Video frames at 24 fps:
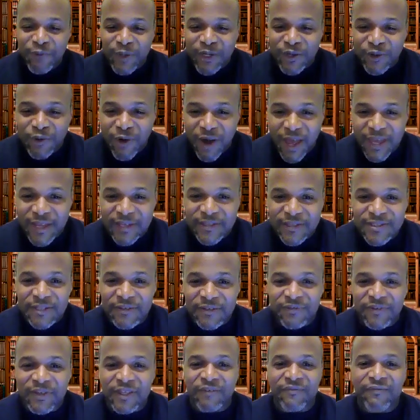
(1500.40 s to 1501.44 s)
with Christ.
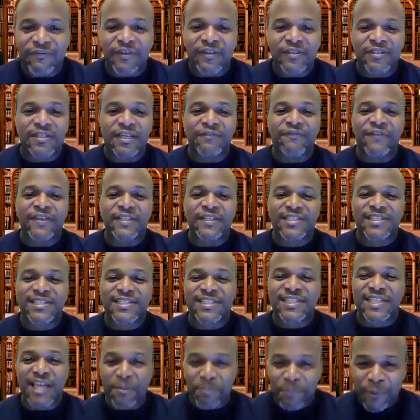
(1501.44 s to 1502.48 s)
If it
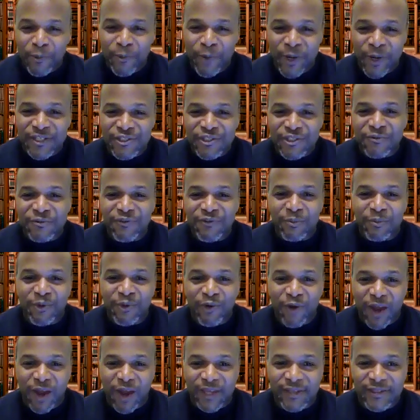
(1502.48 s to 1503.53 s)
separates you from
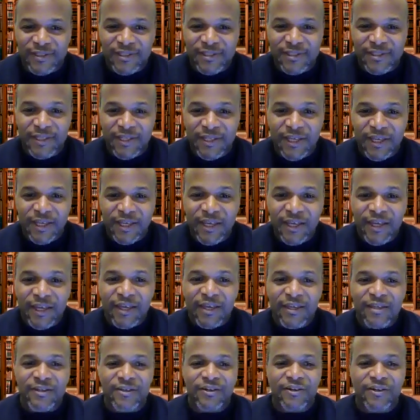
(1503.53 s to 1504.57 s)
Christ,
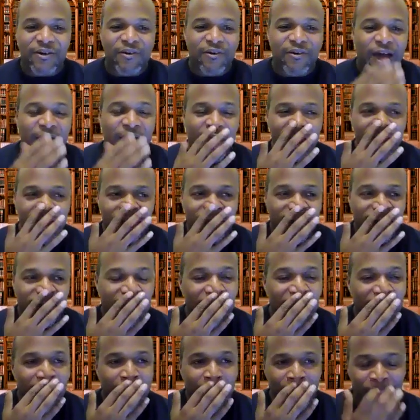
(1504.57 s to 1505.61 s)
you
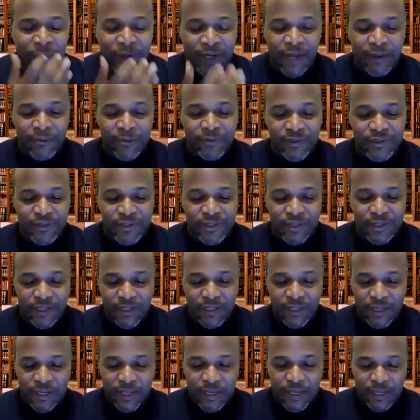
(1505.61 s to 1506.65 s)
know, when I was
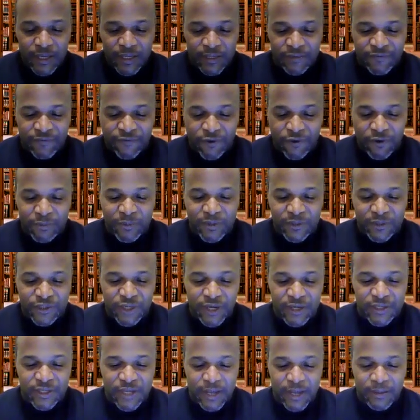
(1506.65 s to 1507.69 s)
at the former
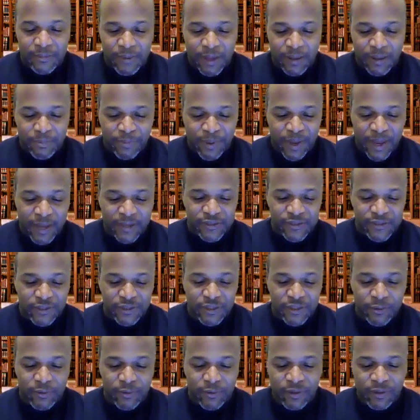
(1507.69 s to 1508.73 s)
church I pastored,
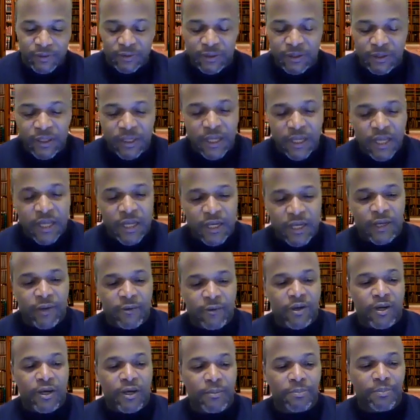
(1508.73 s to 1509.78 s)
there
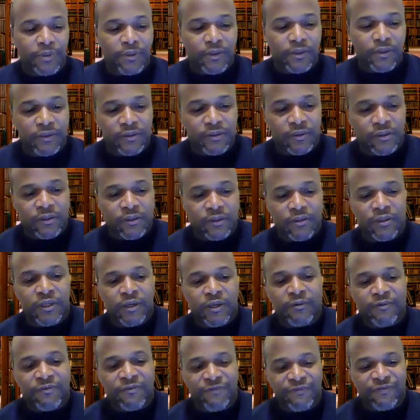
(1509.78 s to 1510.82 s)
were a couple of, you know,
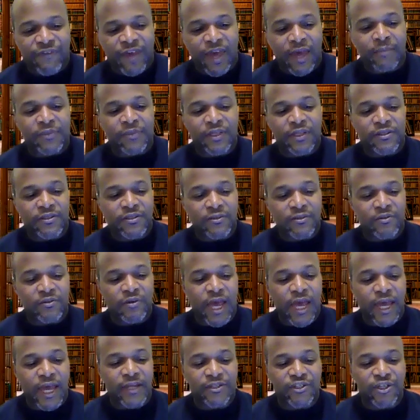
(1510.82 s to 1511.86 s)
there were families who
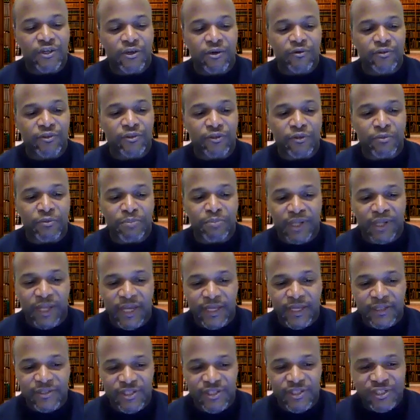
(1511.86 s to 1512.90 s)
had children who
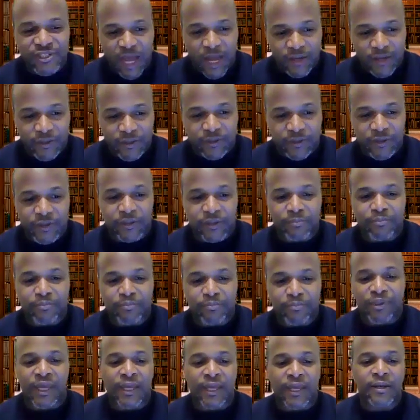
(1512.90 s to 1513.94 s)
played soccer and
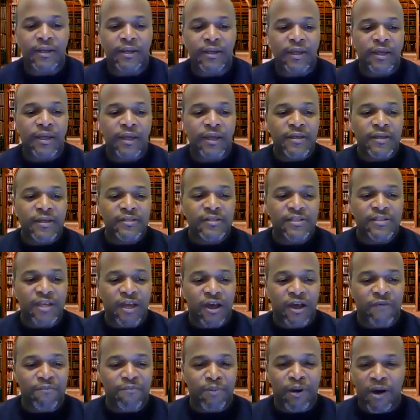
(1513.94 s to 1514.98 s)
played
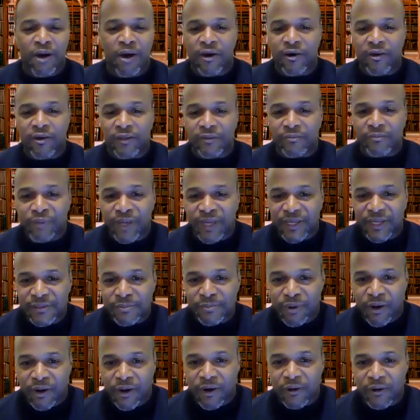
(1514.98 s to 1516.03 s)
softball and
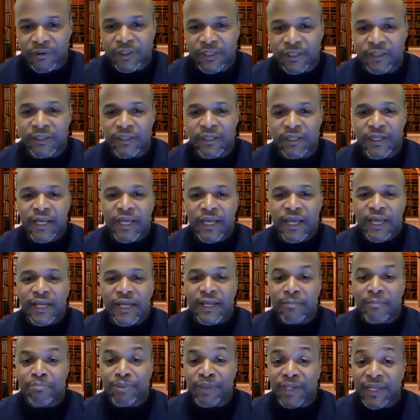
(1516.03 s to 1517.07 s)
baseball, and
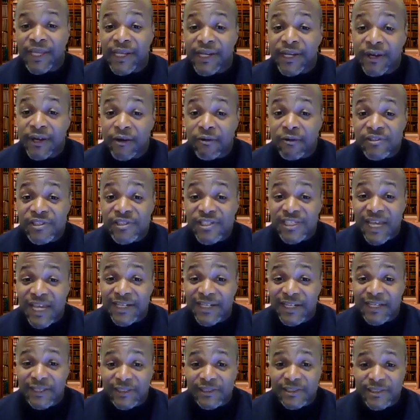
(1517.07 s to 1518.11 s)
they played it on
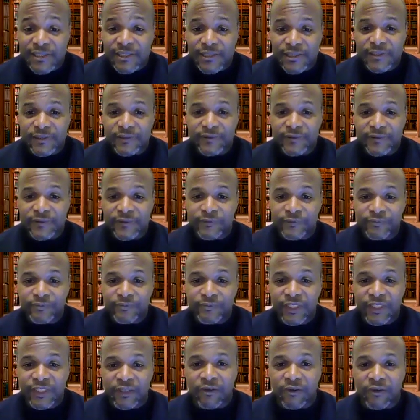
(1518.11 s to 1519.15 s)
Sundays,
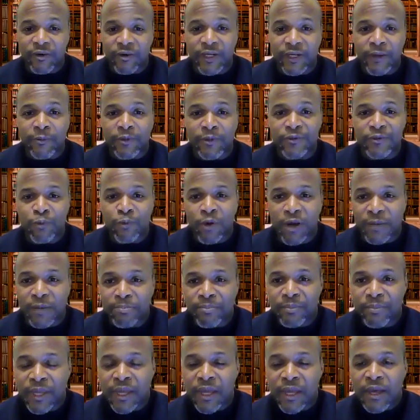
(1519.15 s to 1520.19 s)
you know. And there was
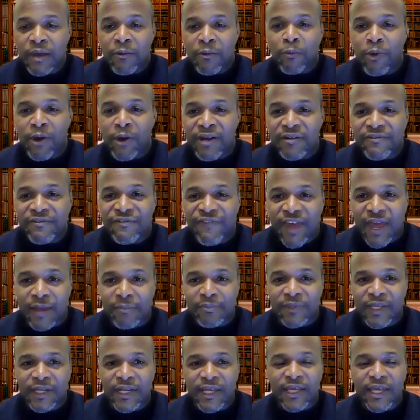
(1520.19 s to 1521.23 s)
one
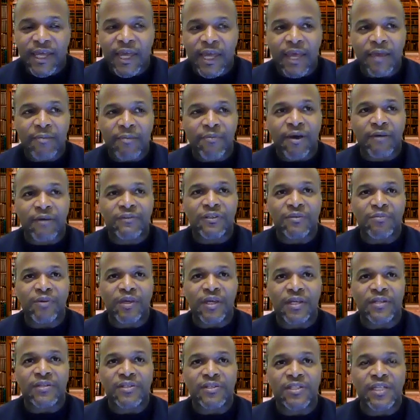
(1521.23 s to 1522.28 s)
family that came up to
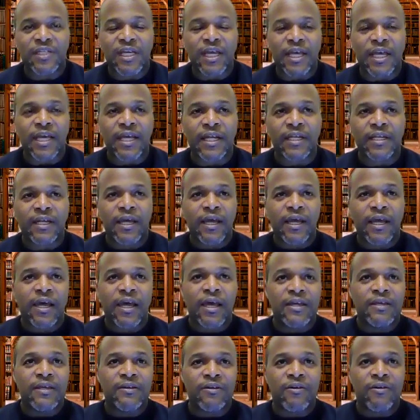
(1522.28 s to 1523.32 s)
me and said,
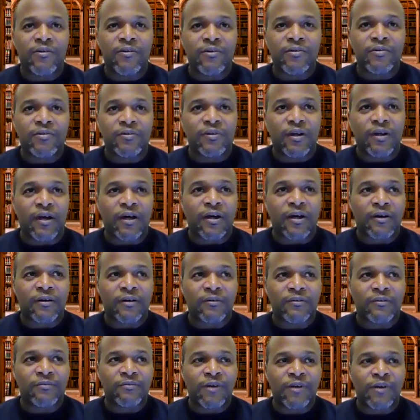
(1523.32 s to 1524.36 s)
you
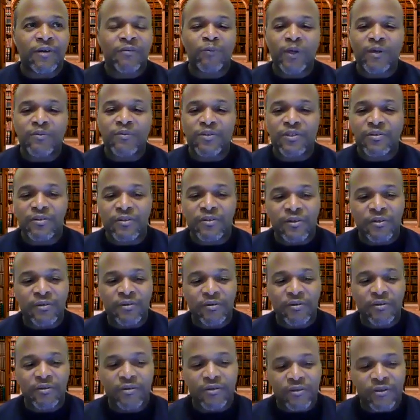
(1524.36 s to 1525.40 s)
know, Reverend
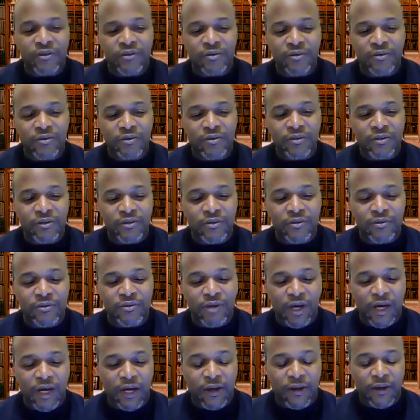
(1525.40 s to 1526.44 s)
Williams,
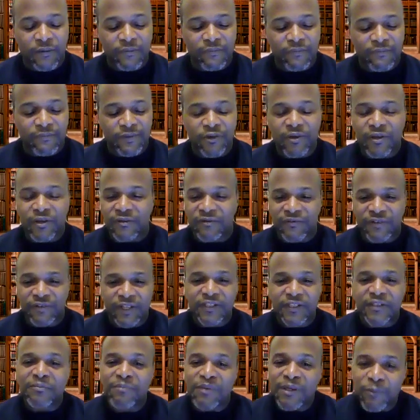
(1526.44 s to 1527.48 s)
you
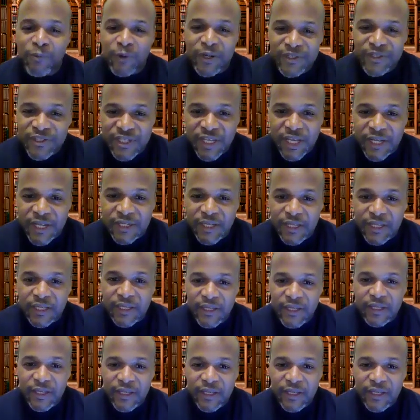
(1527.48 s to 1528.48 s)
convicted me one Sunday